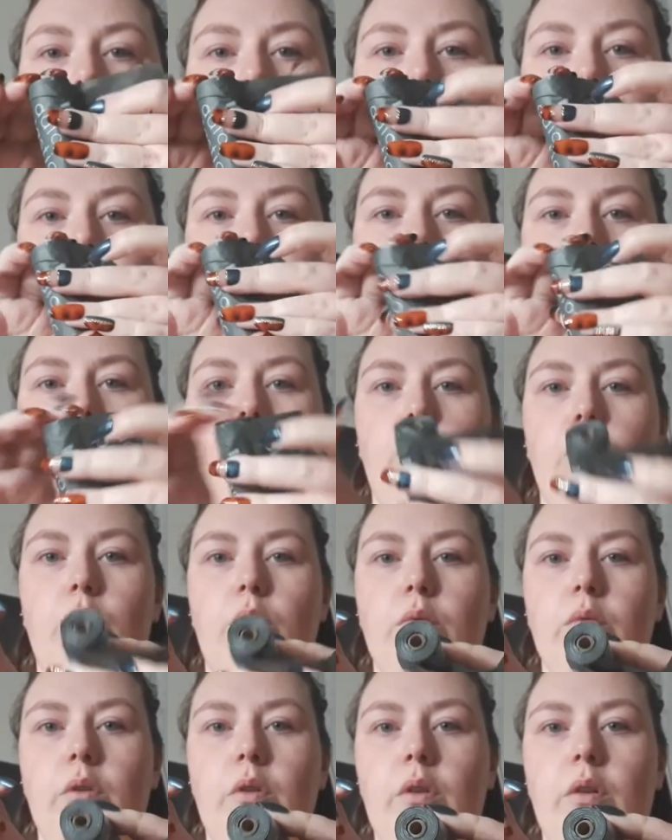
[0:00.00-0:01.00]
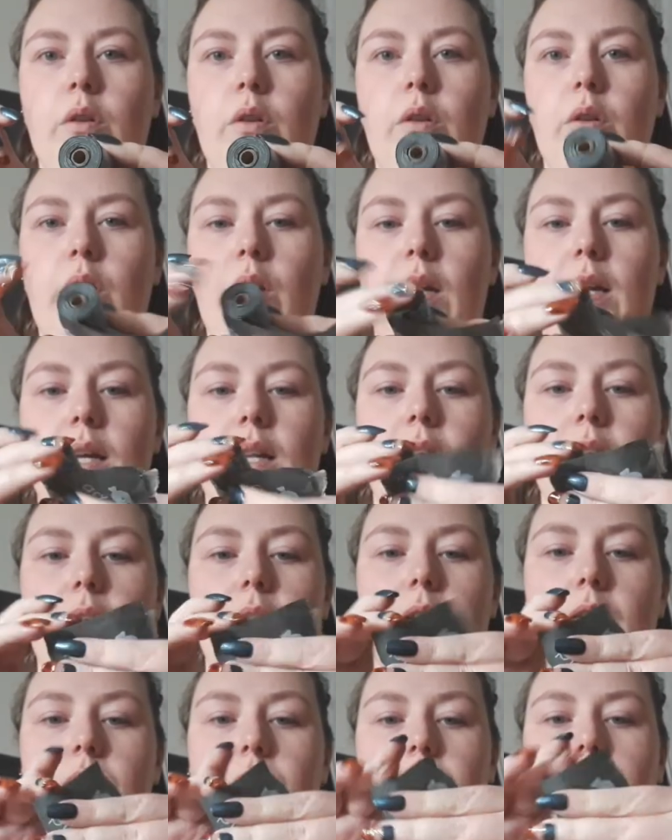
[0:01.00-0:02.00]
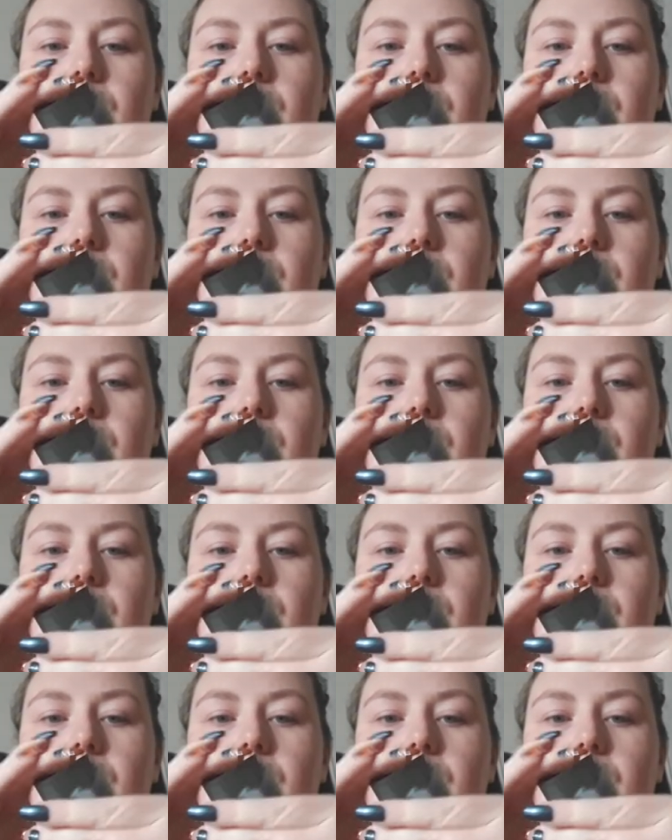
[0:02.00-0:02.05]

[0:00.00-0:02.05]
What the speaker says: big roll in there.